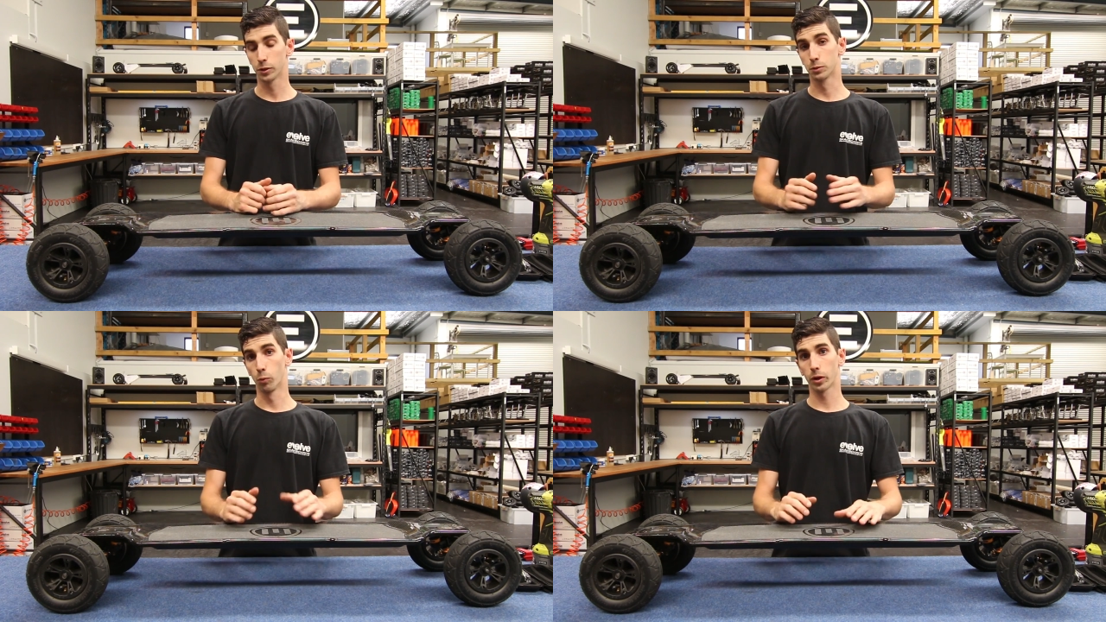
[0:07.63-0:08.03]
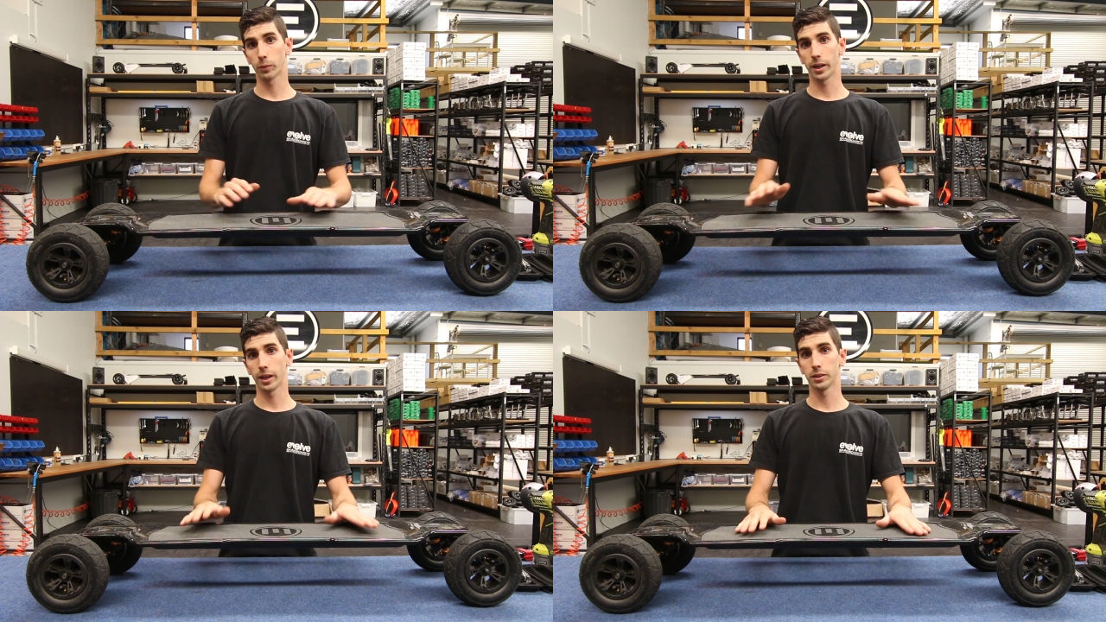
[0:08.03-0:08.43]
this
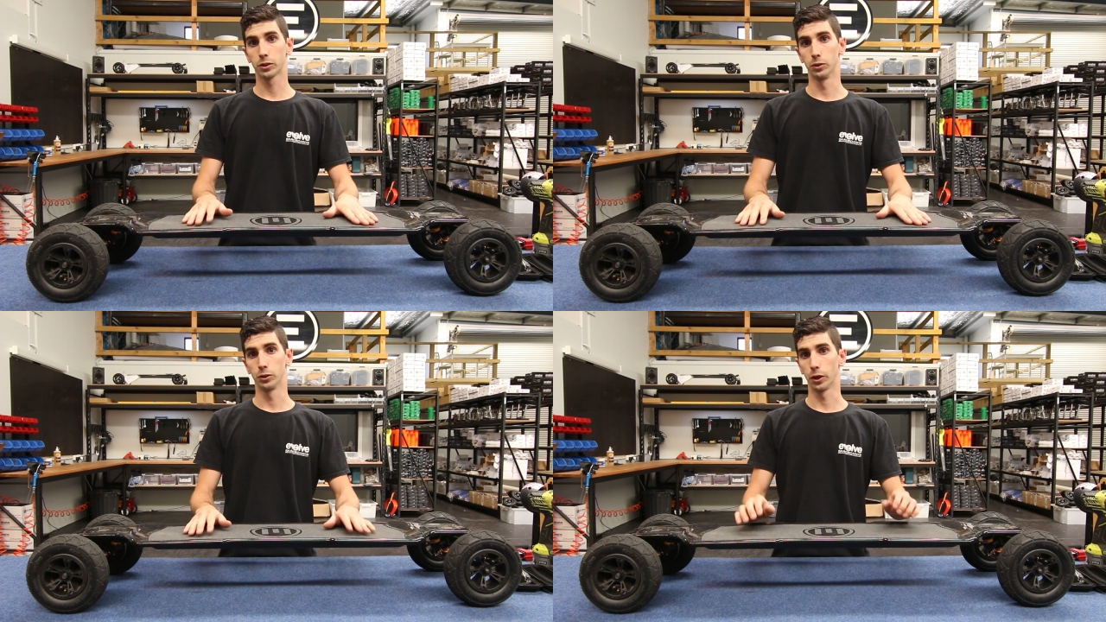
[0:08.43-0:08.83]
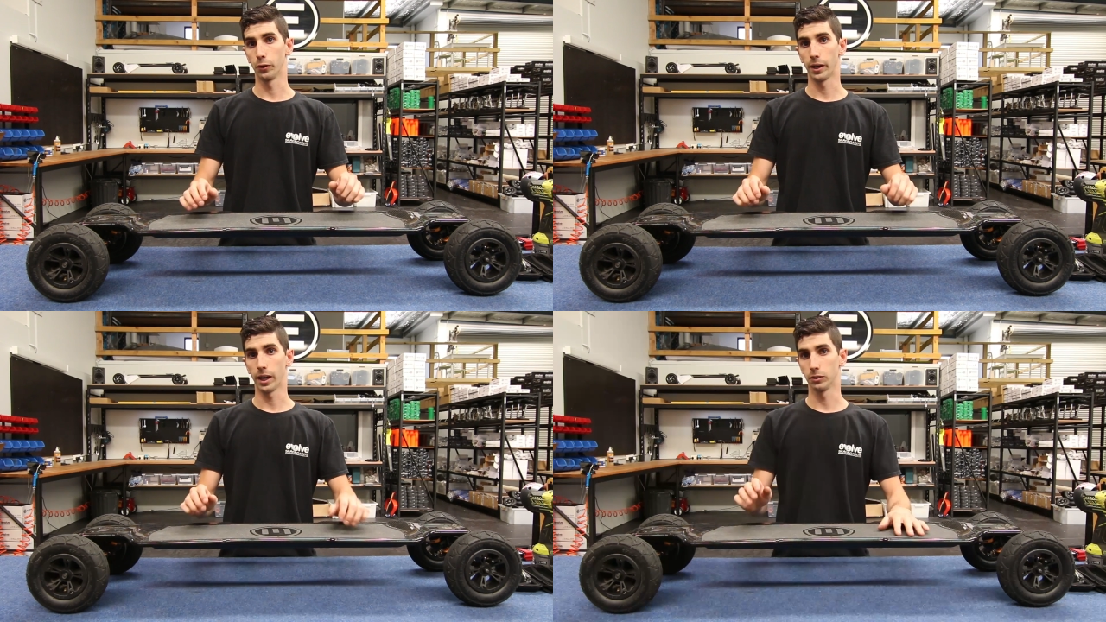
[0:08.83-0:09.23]
morning we're here to show
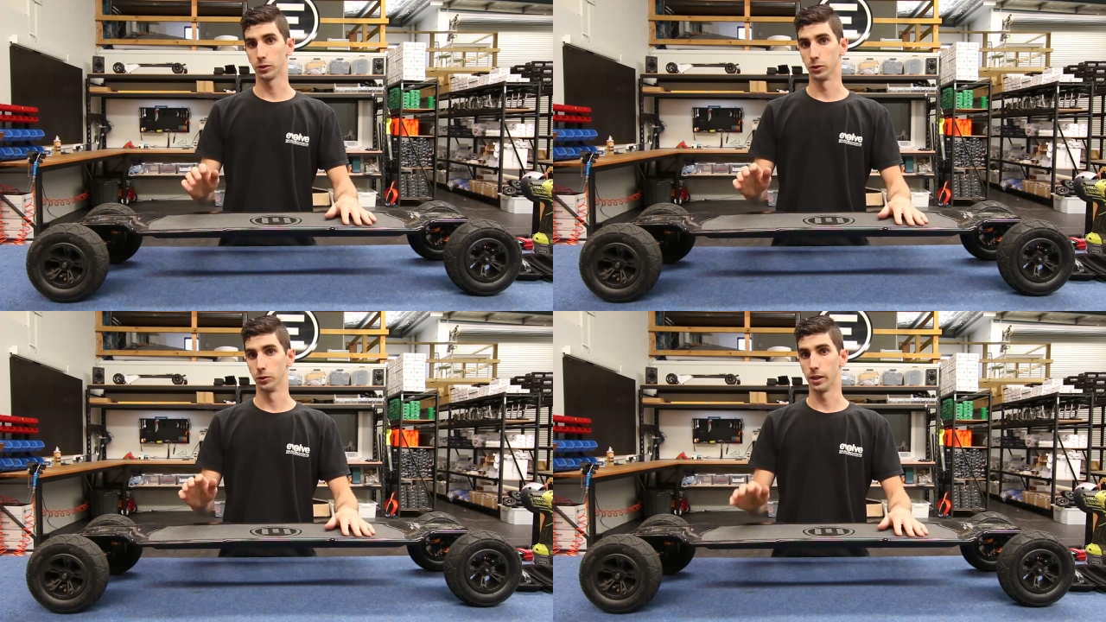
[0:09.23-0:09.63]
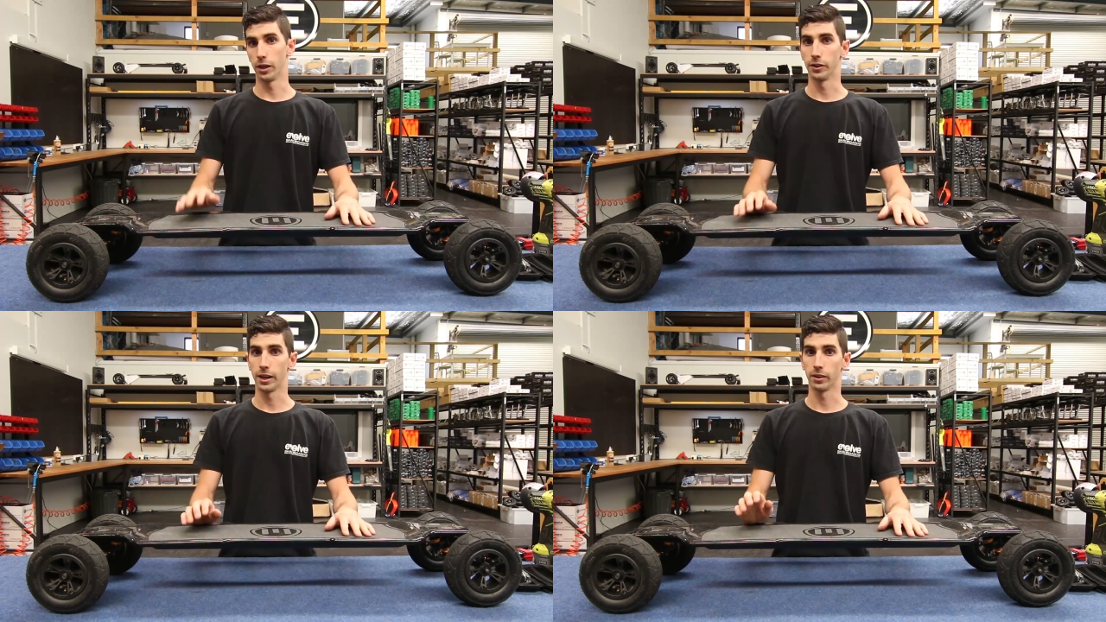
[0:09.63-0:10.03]
you how to
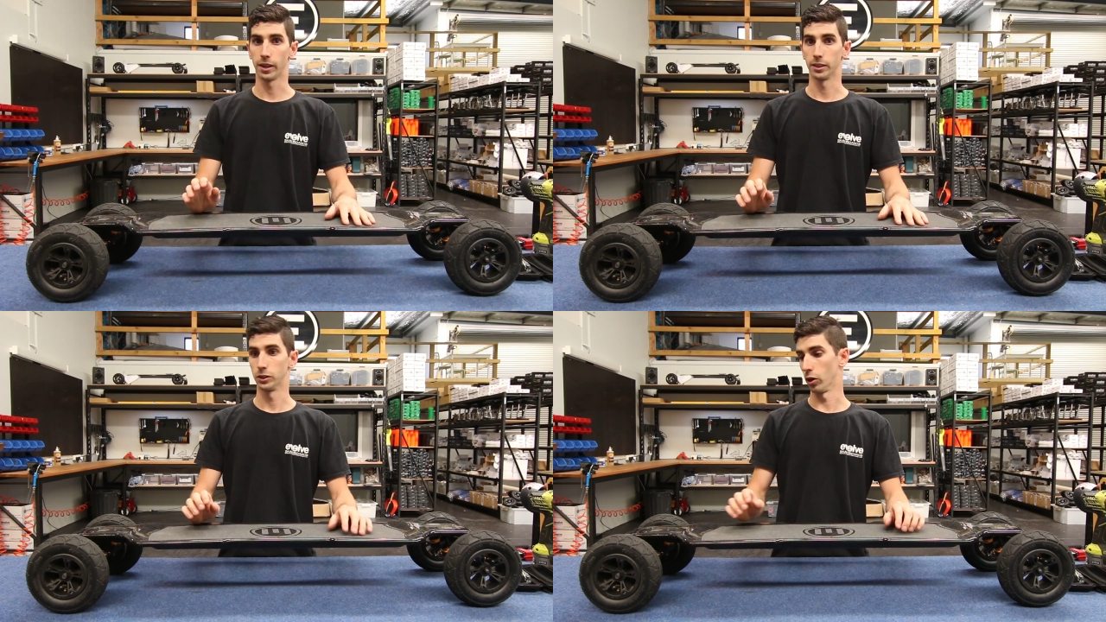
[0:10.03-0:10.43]
narrow down and